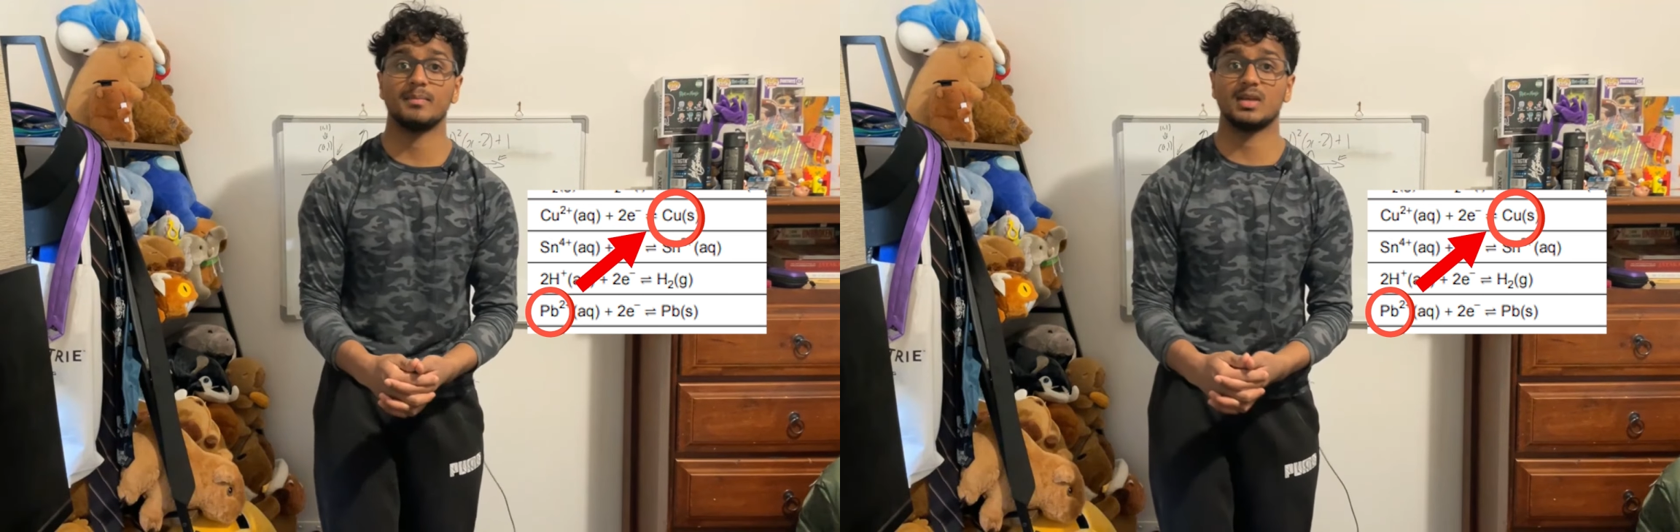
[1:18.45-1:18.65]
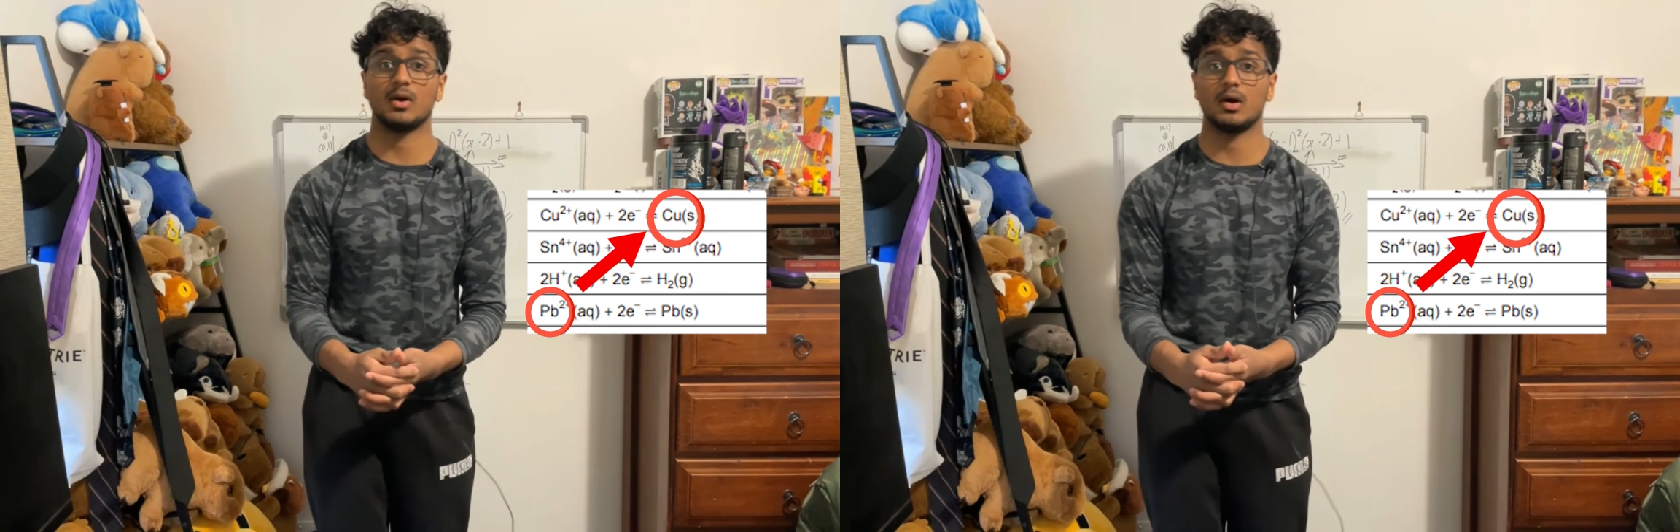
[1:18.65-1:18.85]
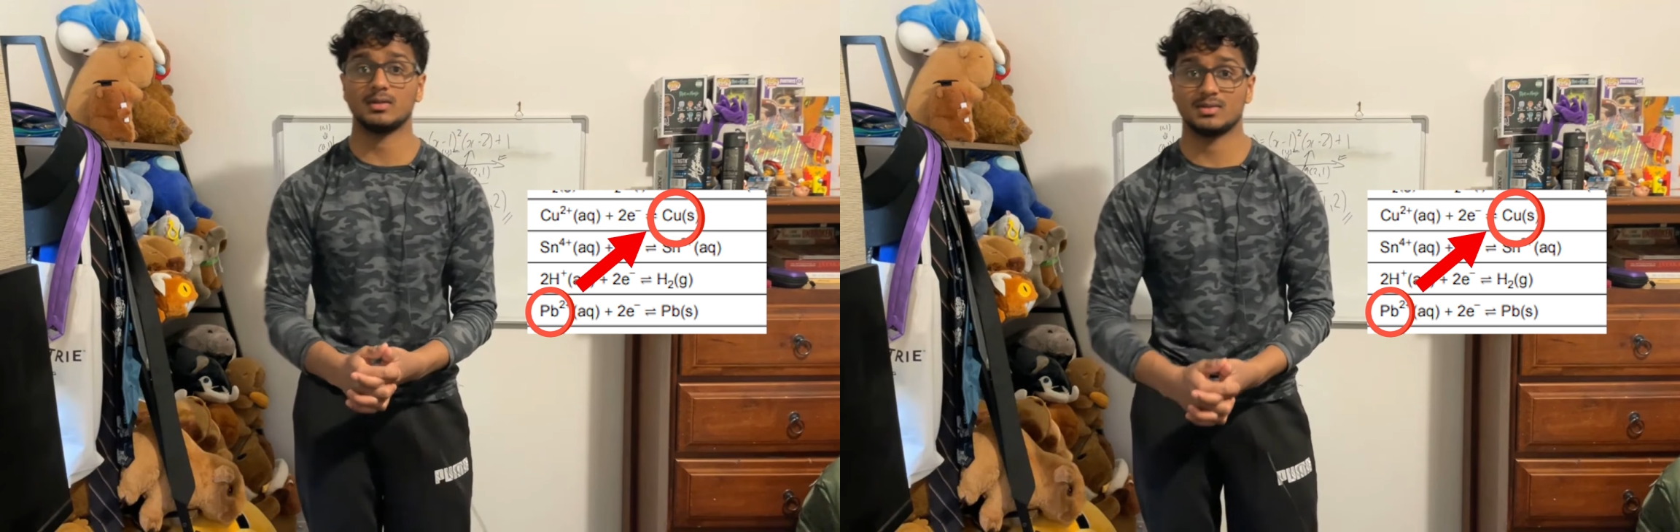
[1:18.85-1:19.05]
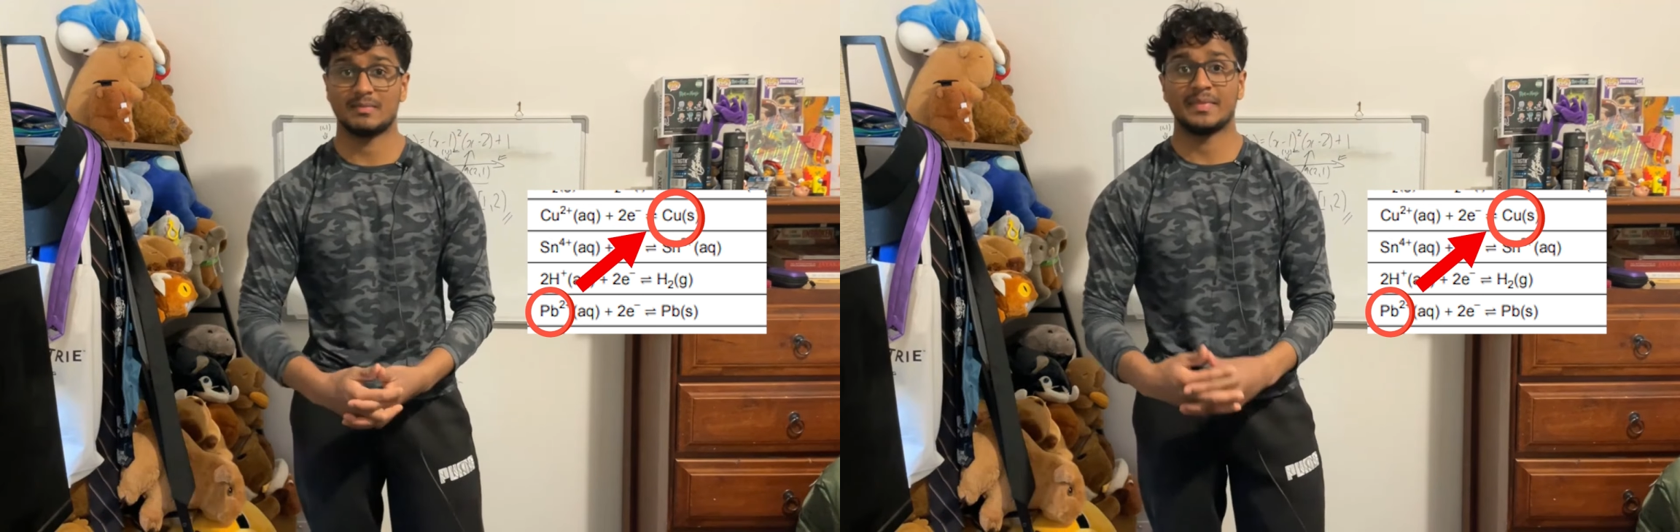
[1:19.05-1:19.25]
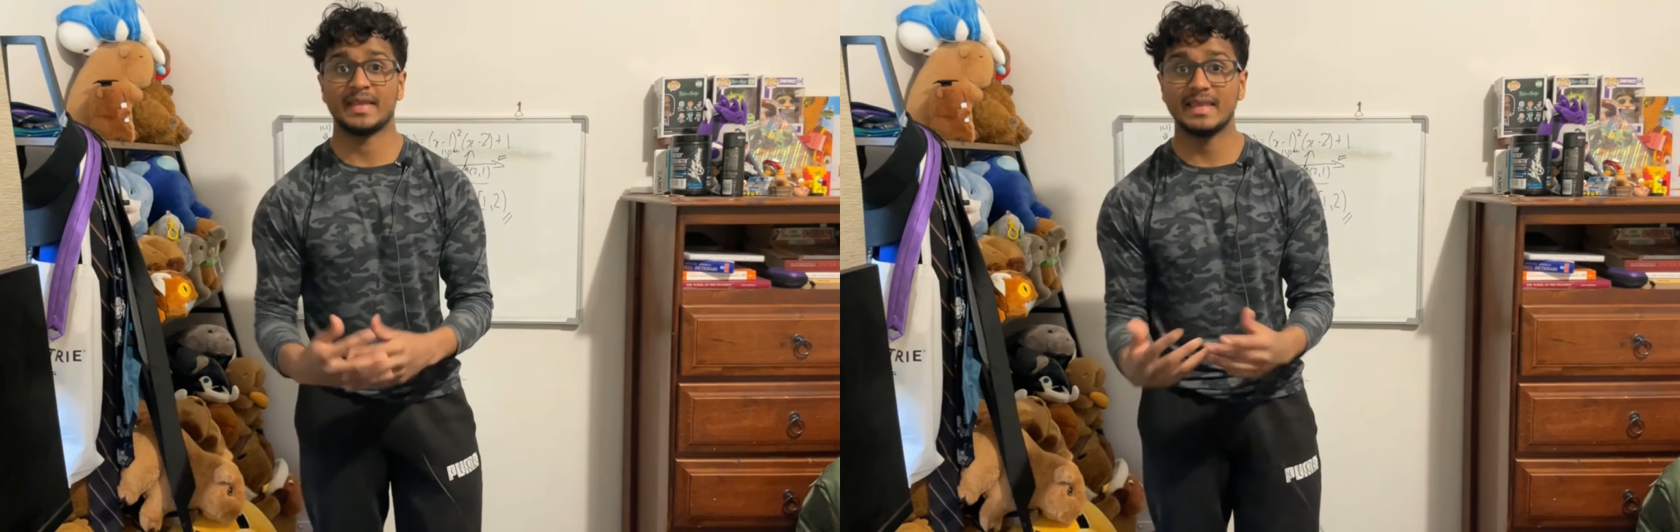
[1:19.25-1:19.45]
because
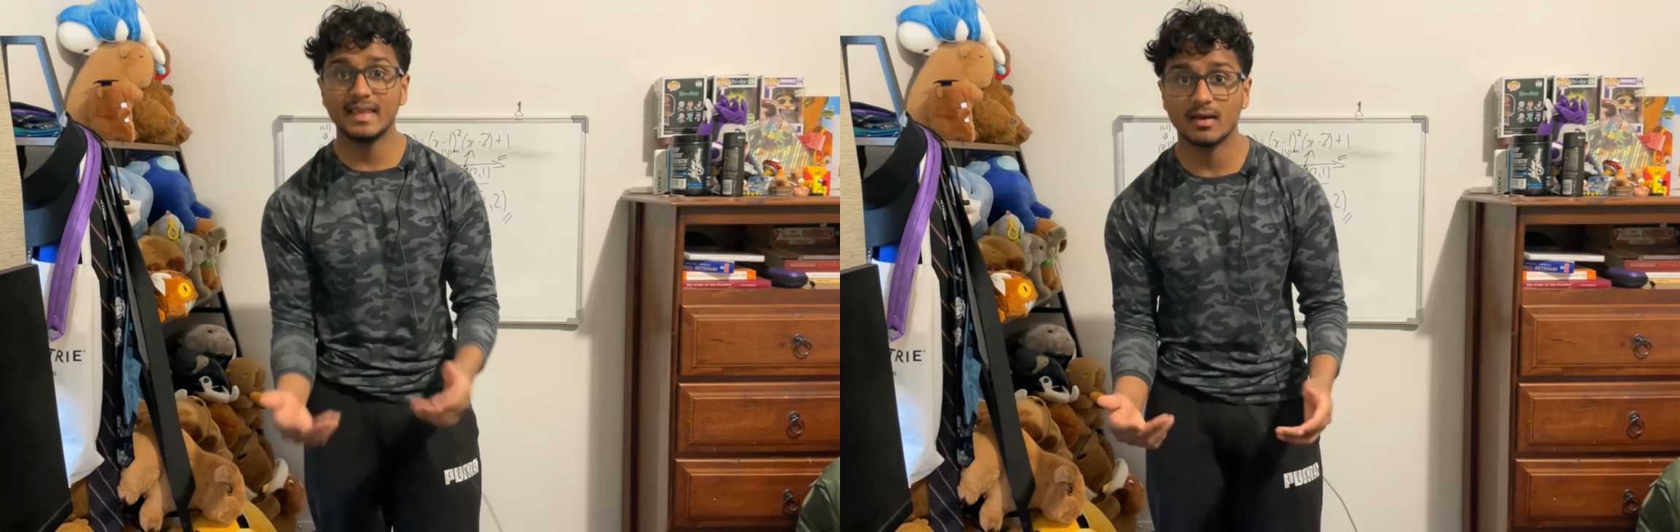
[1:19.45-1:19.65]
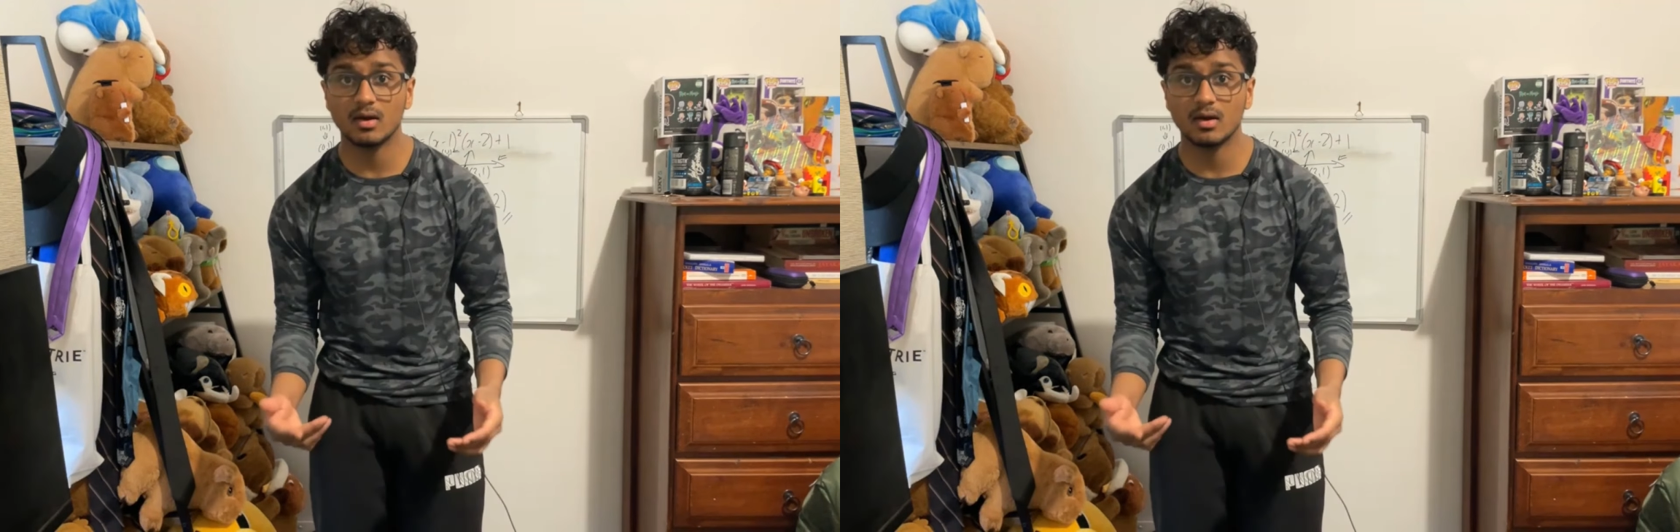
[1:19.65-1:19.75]
here,